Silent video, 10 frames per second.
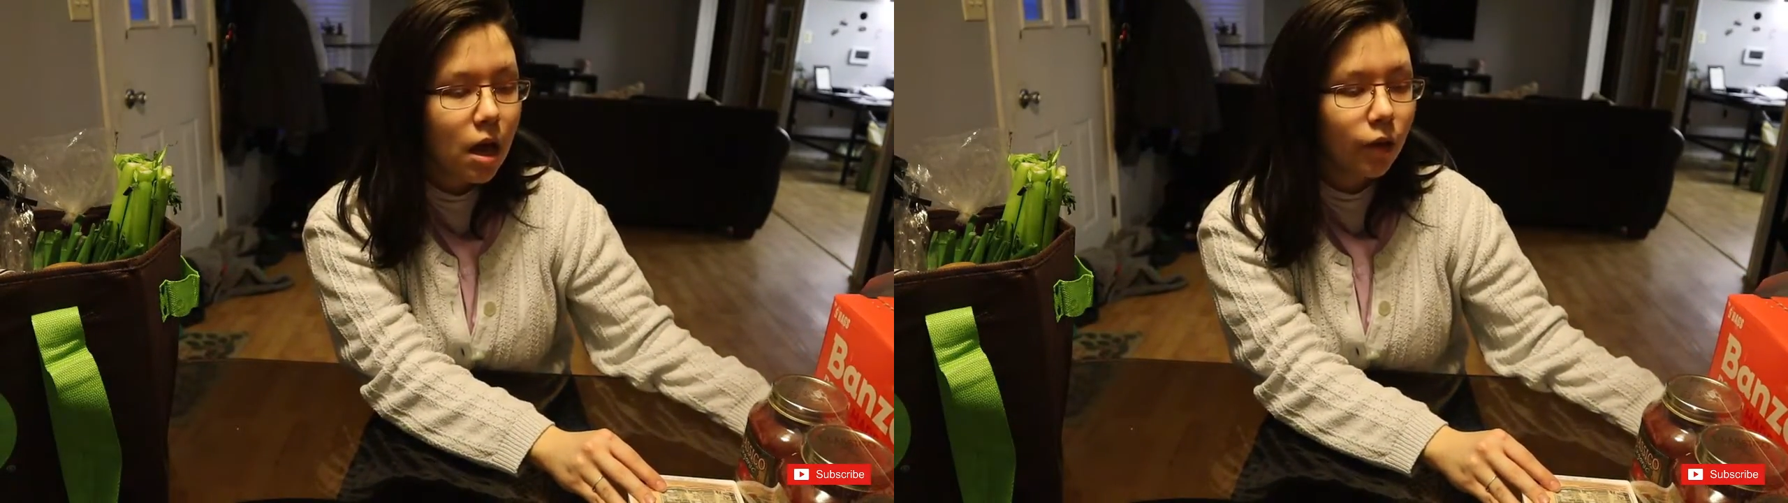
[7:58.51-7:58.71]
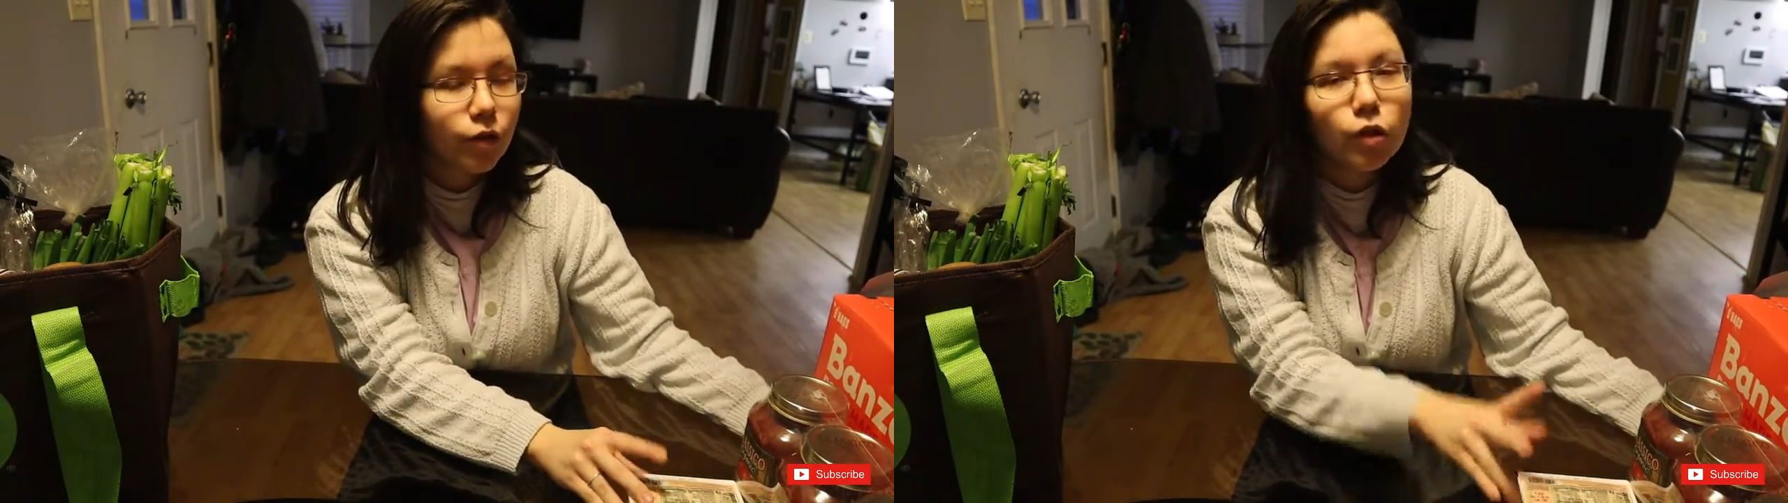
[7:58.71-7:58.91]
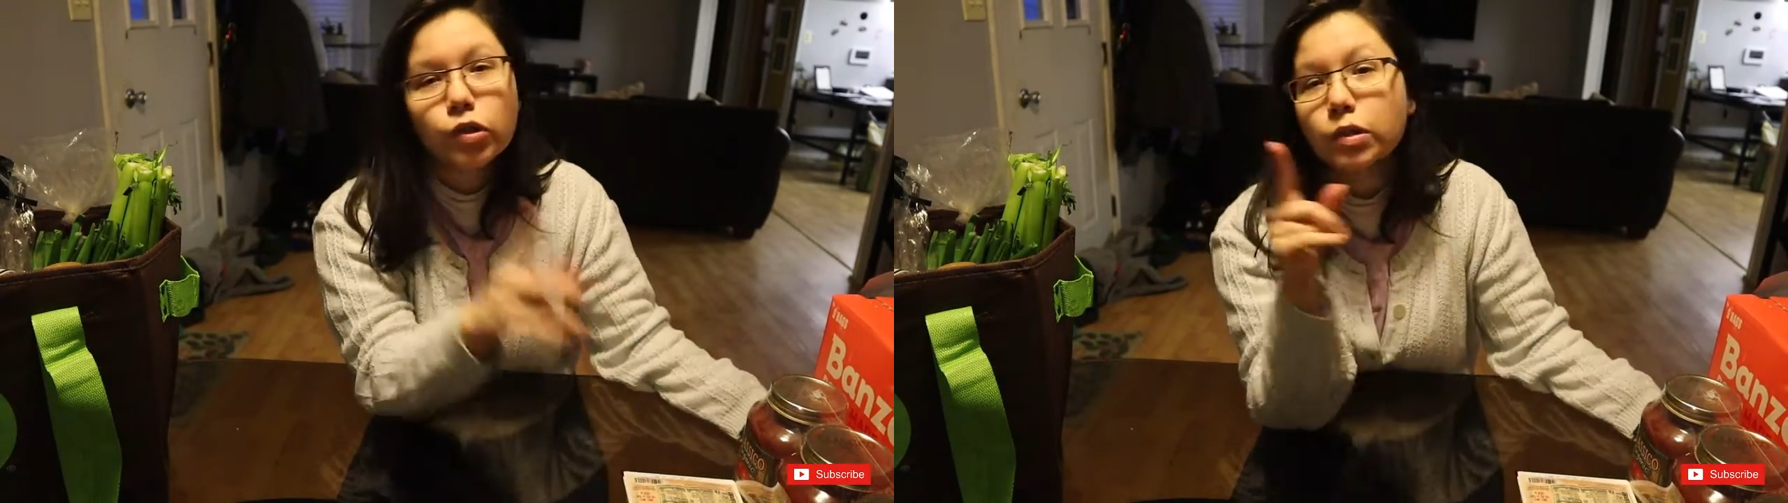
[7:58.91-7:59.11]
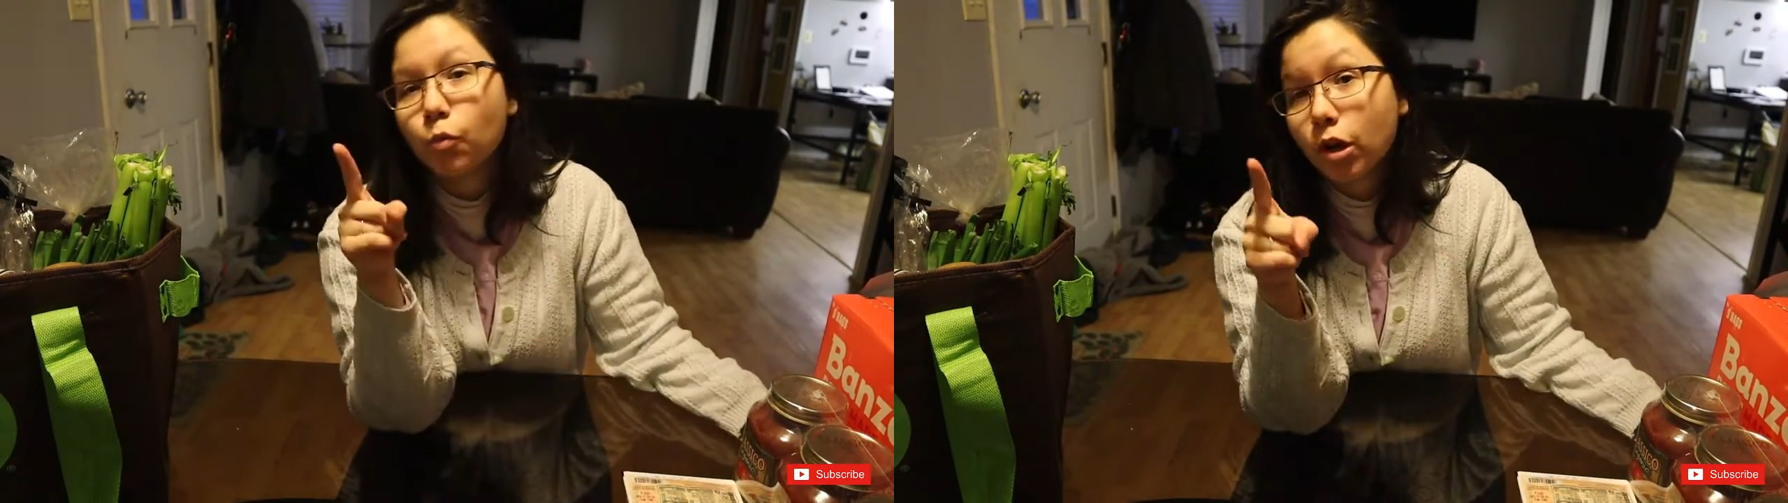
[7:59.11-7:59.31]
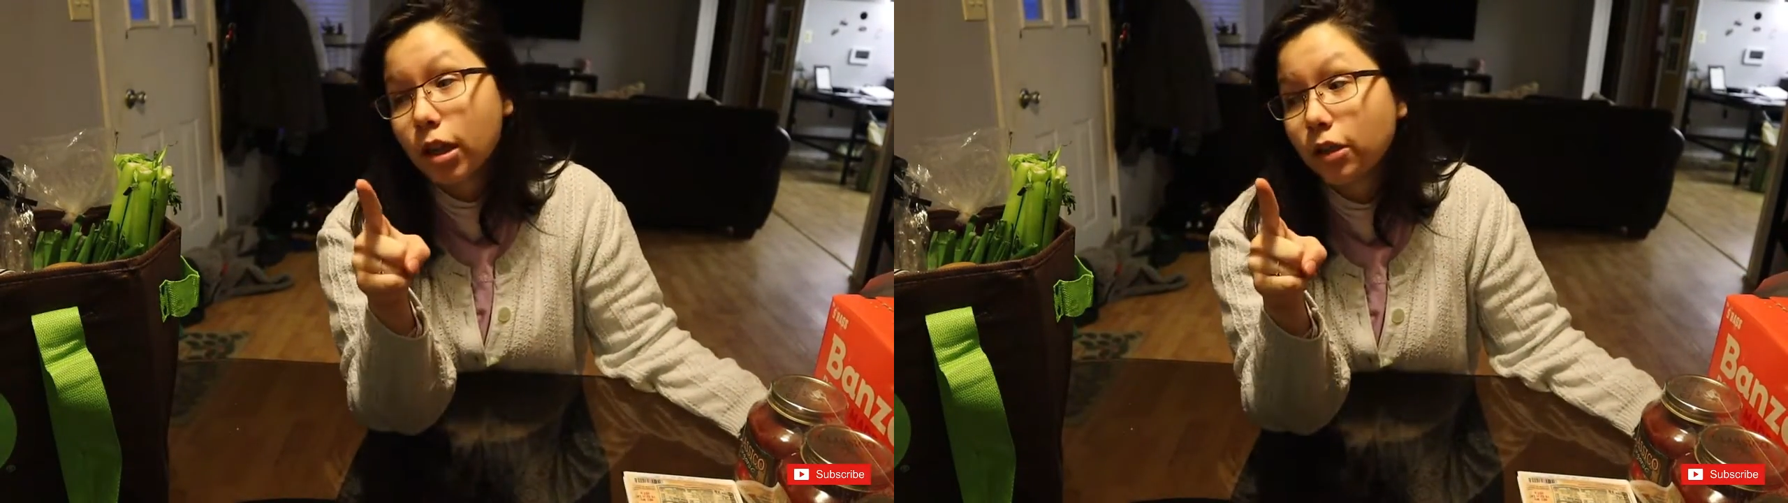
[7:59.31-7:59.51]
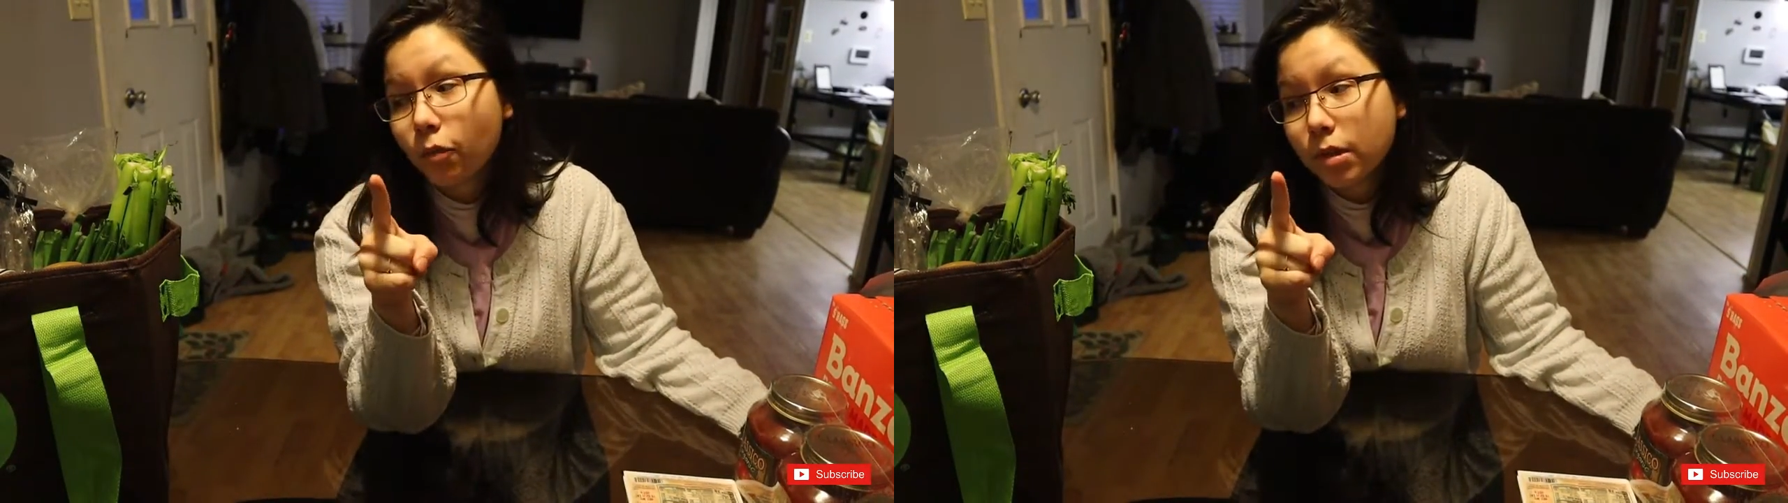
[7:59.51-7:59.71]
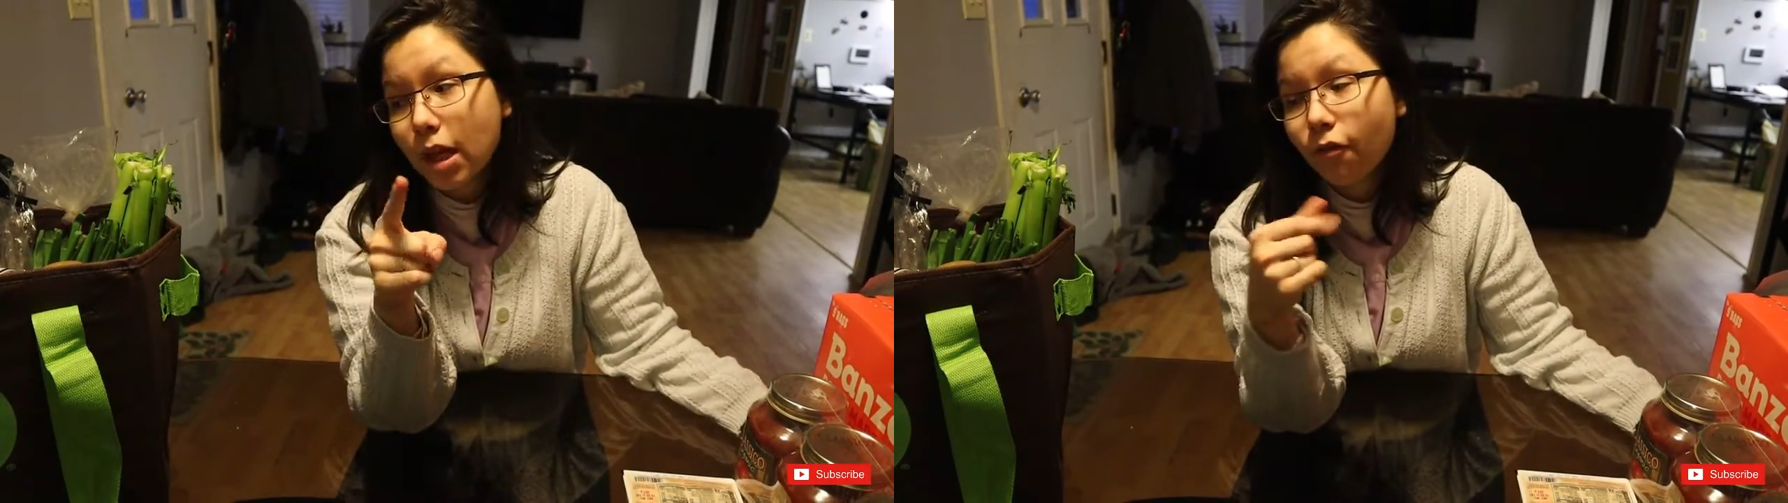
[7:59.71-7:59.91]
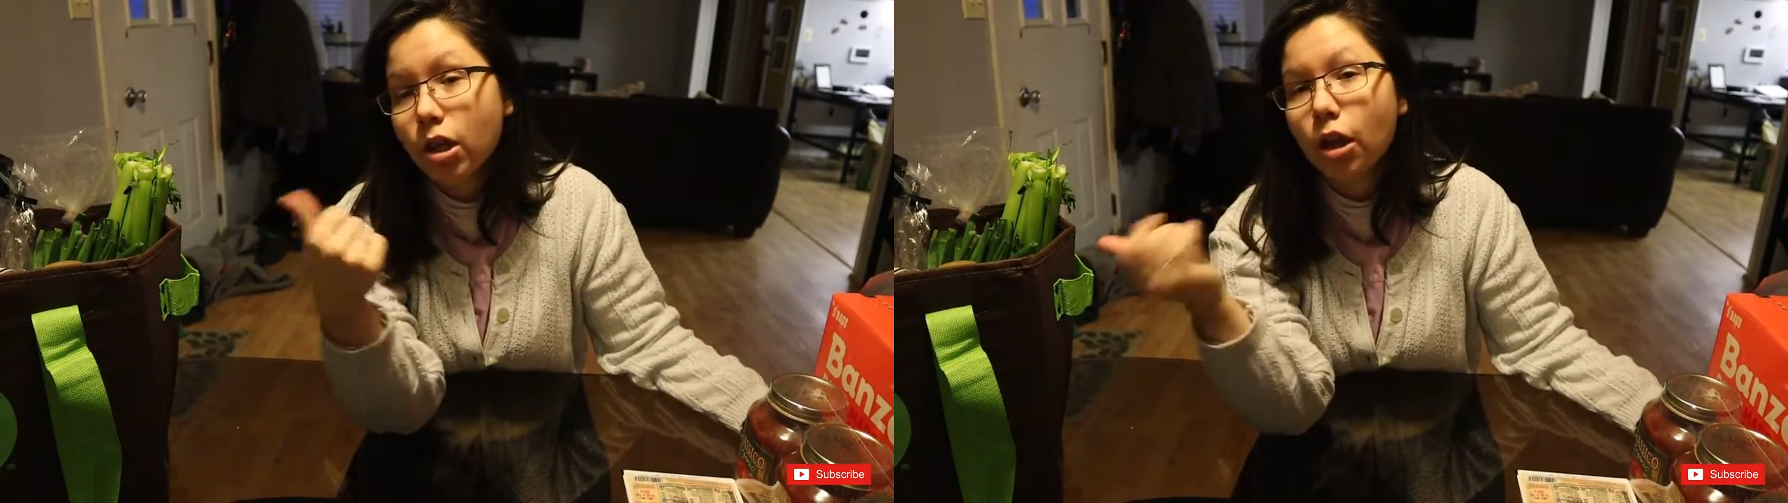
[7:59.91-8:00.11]
There's also some more things from
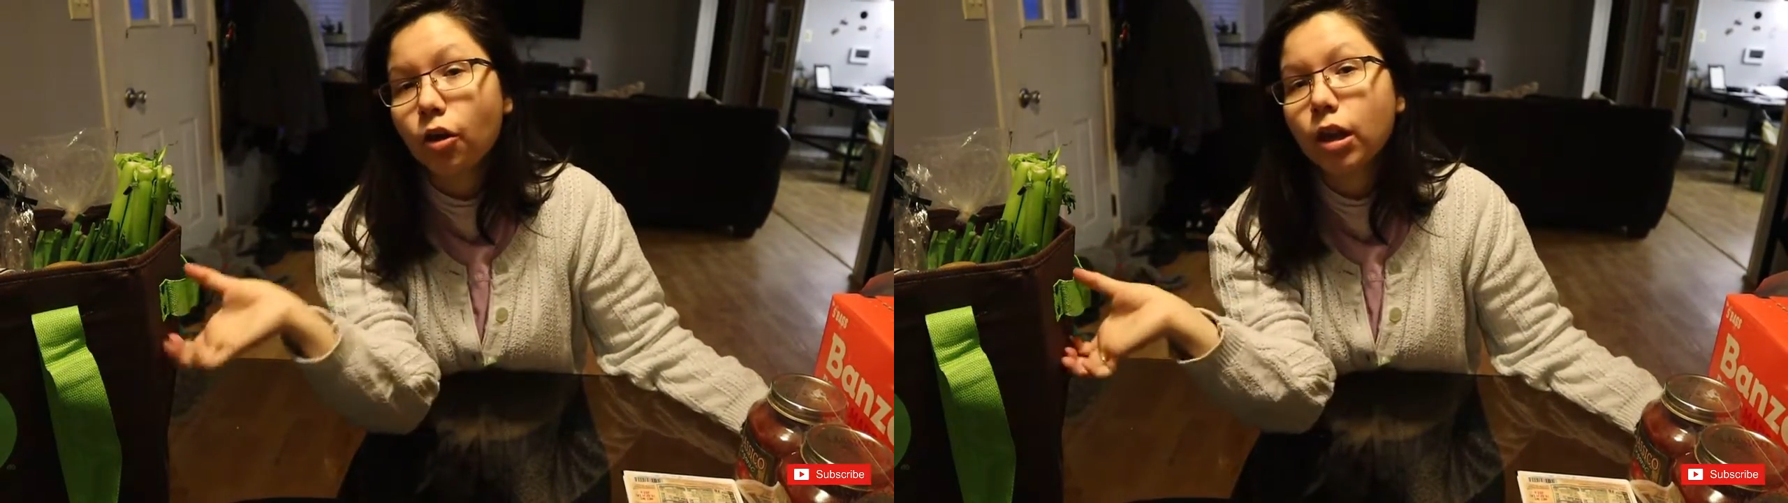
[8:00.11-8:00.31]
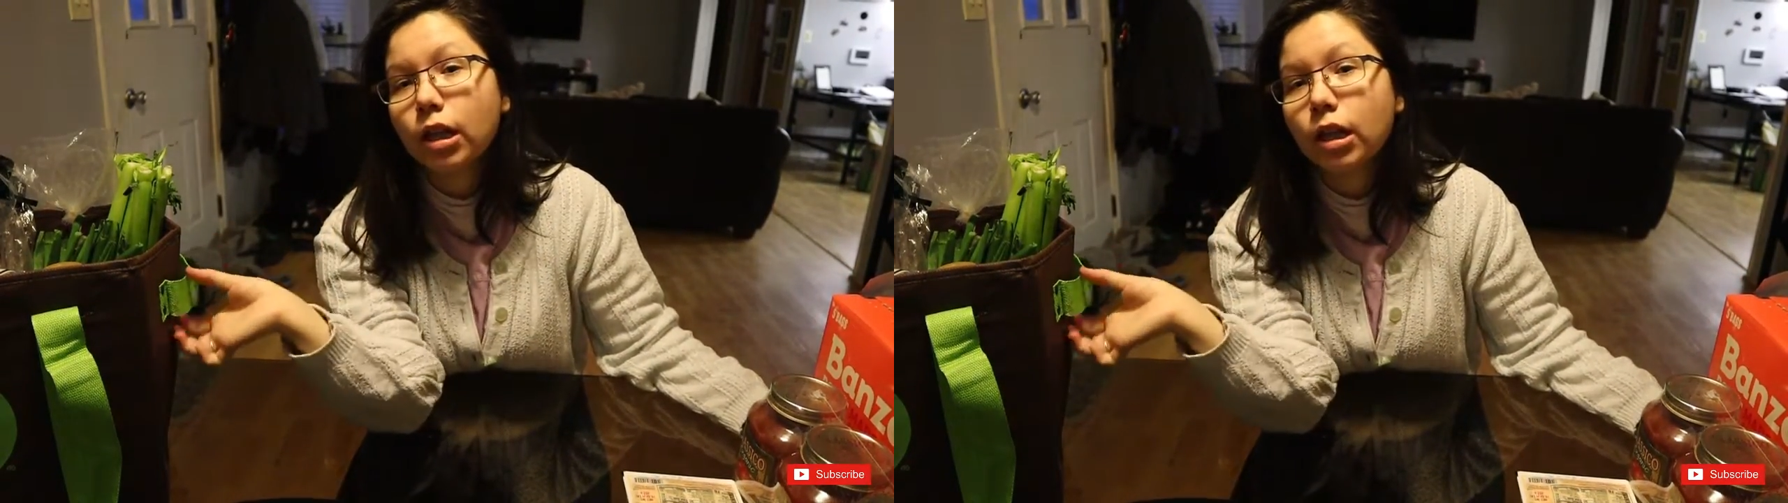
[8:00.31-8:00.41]
Safeway that are